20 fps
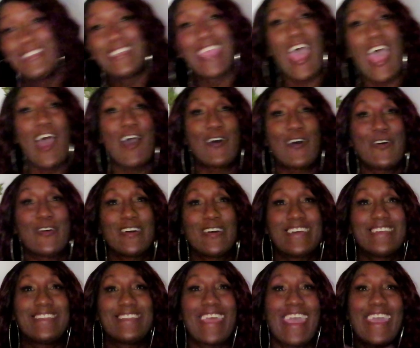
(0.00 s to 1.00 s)
y'all,
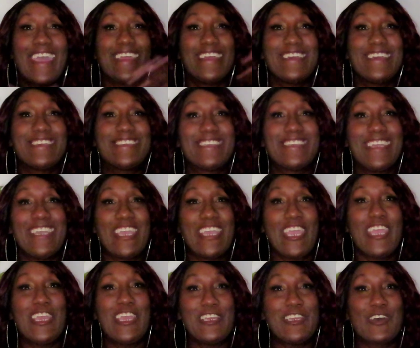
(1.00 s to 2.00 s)
that is
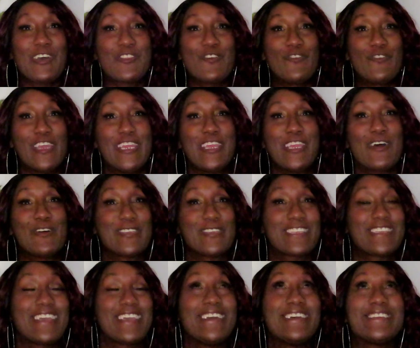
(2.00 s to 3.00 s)
the end of the video,
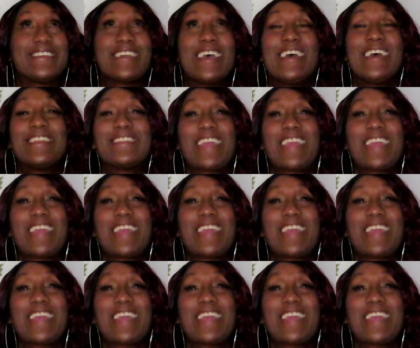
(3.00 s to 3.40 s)
sis.